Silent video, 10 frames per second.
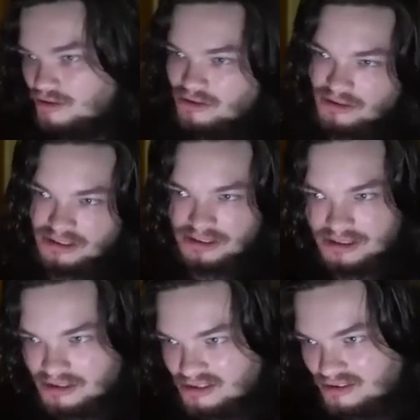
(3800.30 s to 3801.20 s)
like you
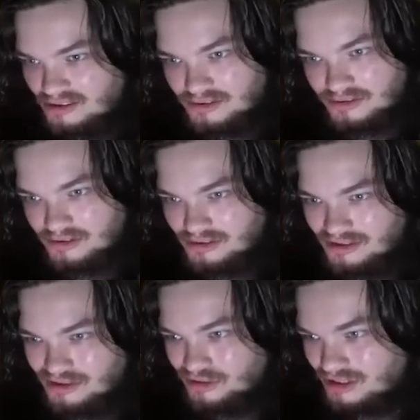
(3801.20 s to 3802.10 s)
get, you
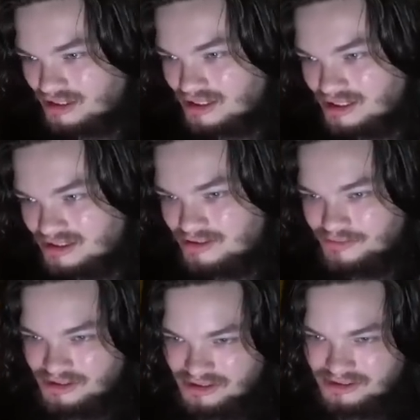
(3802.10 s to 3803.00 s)
know, you get accustomed to
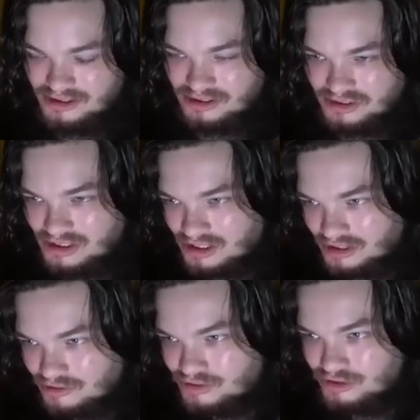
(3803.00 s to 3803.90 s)
these things. You get
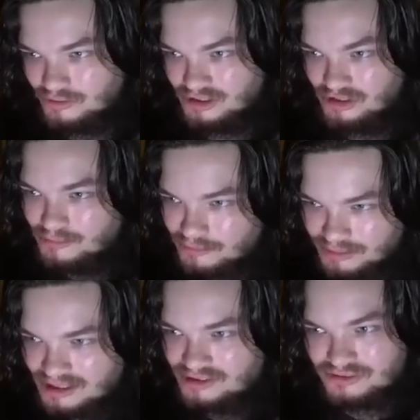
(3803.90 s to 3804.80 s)
used to it. Human
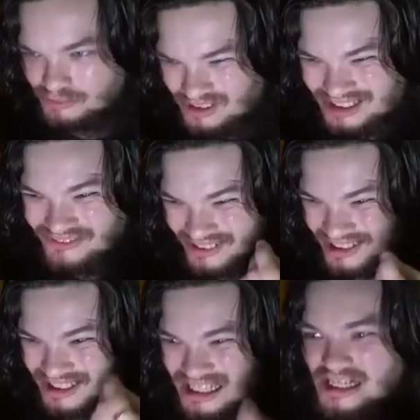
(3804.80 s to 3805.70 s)
beings, we're like
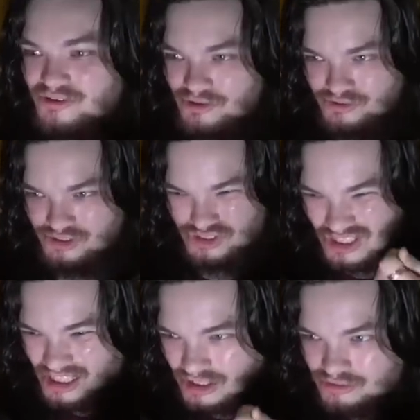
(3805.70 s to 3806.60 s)
fucking cockroaches. You
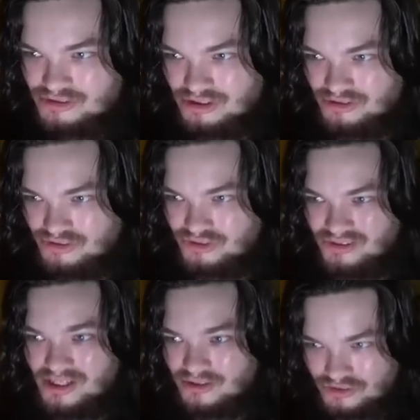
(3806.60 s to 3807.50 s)
get used to your
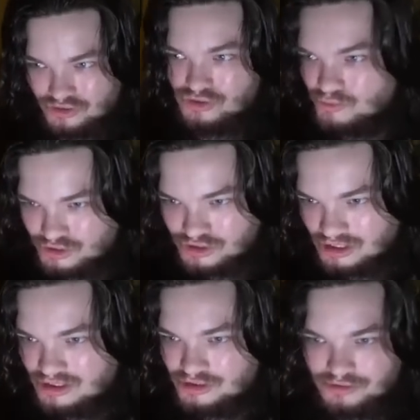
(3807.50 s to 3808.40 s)
surroundings. You do what you
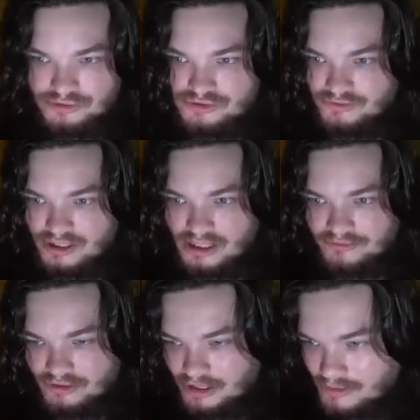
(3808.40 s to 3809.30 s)
need to do to survive,
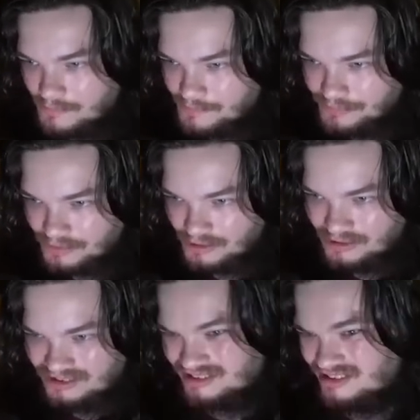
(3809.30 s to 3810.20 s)
right?
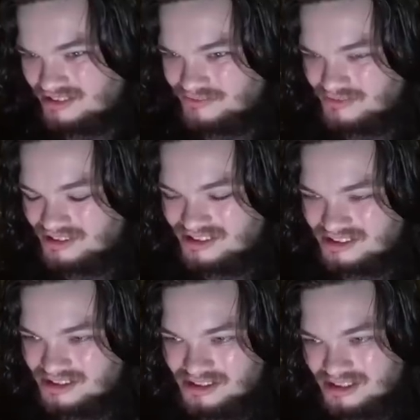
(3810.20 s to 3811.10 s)
You just, you just,
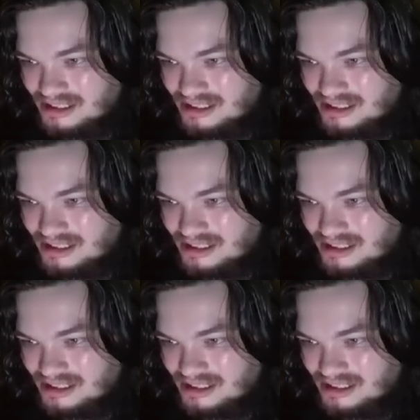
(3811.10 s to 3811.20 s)
you,